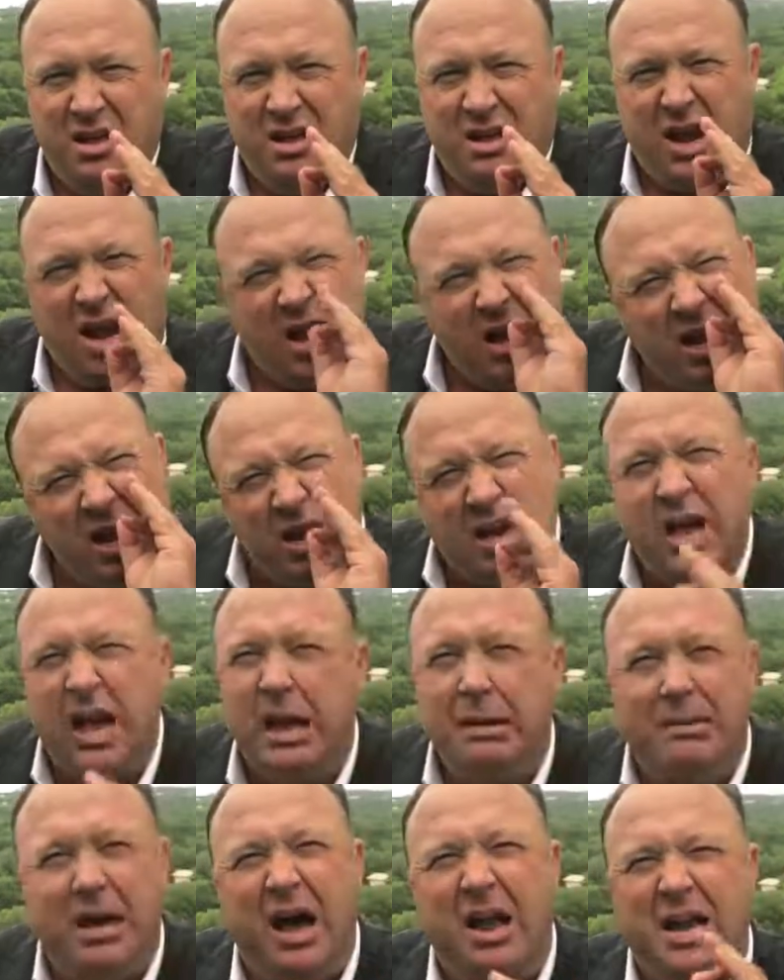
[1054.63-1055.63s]
And he
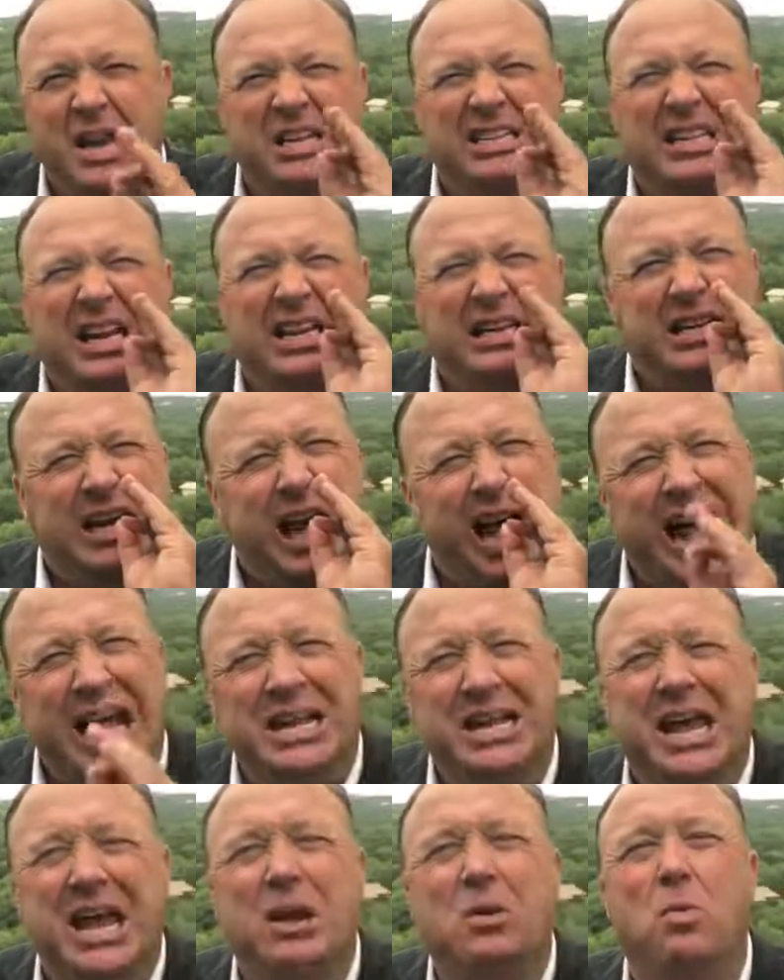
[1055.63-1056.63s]
came out and he said
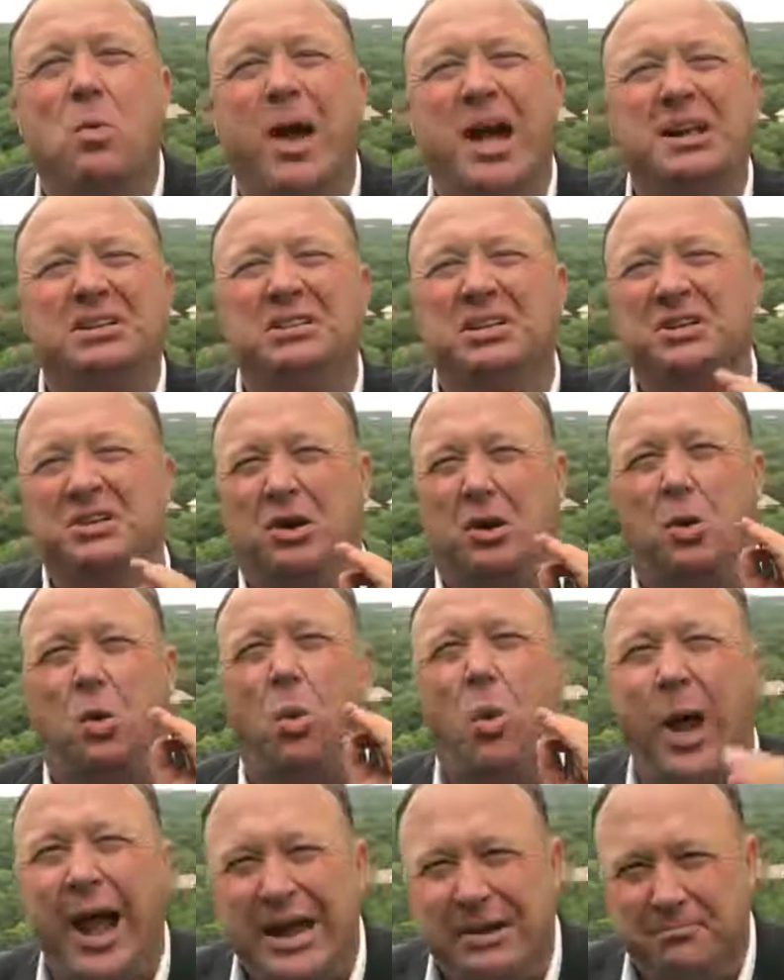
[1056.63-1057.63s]
Kanye West is a
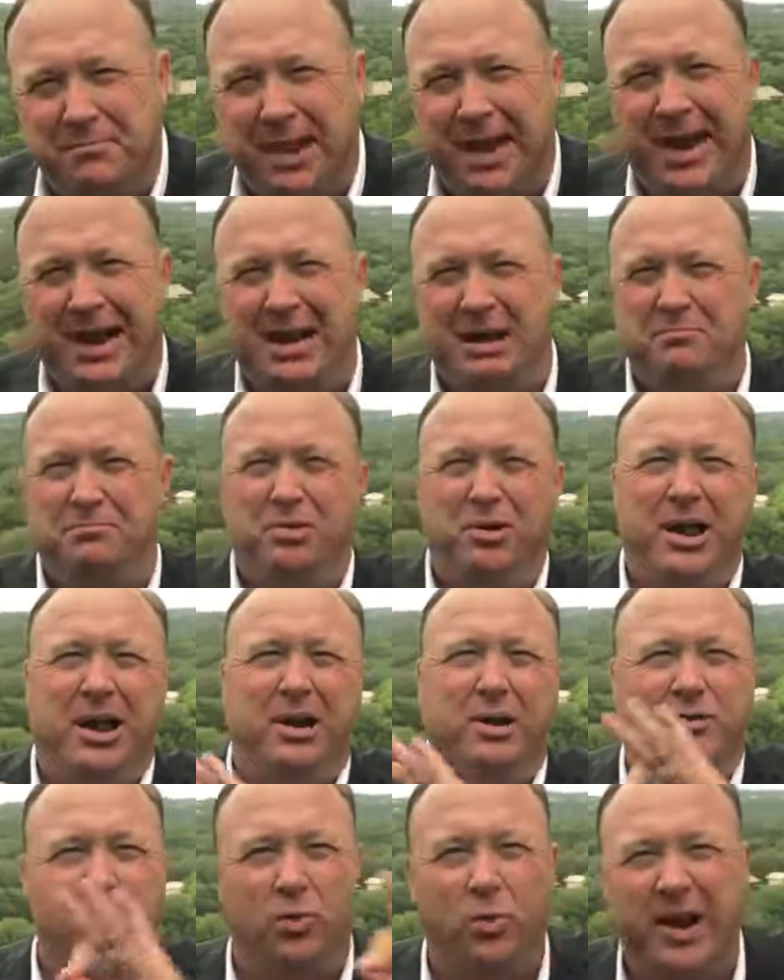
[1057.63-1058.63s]
white man and put out
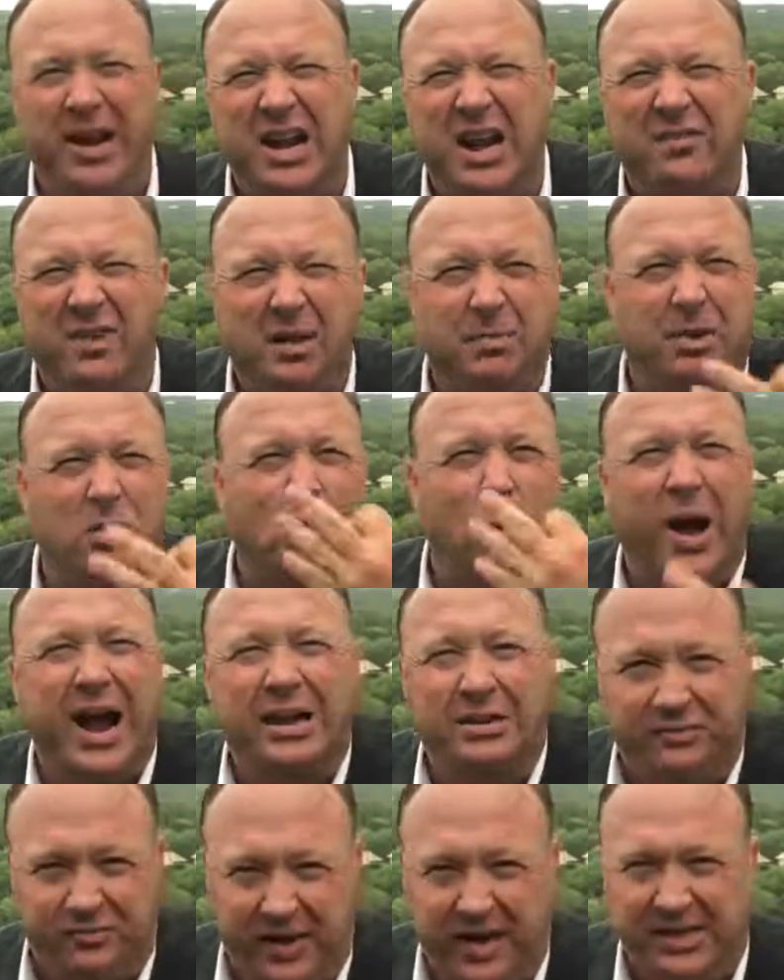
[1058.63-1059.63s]
a tweet of him in
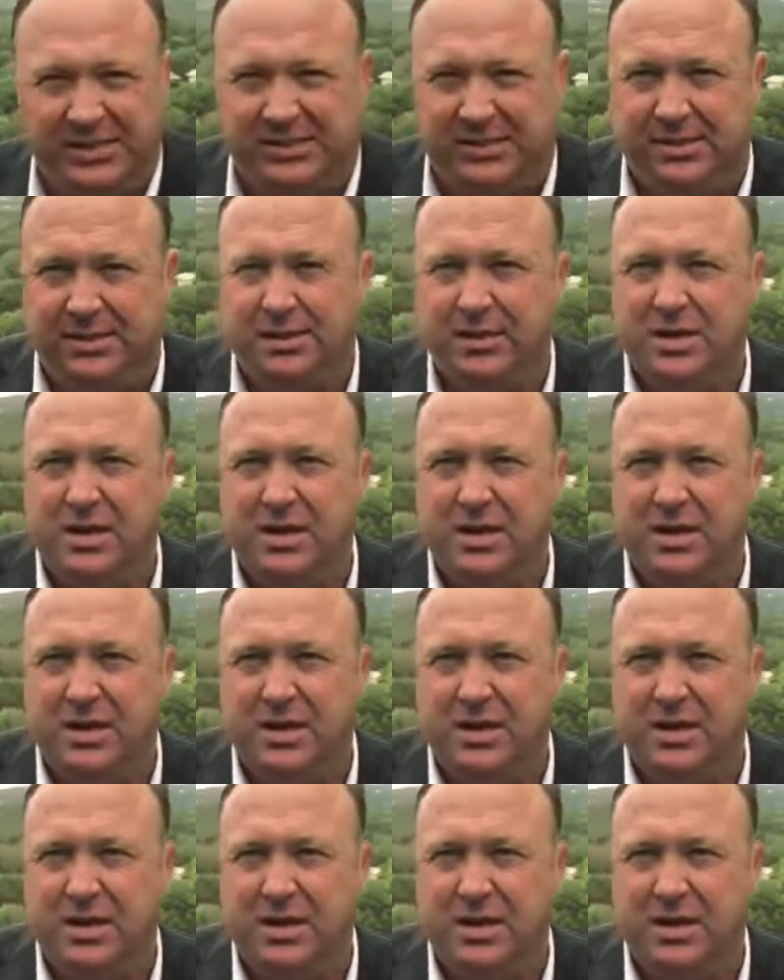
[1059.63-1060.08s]
whiteface